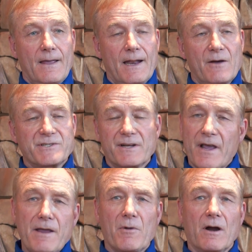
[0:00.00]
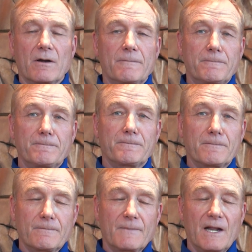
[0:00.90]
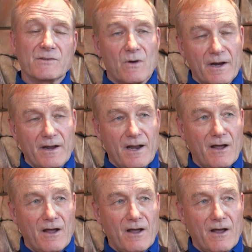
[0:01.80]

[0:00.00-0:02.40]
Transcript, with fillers: And I was at Kmart, and I was walking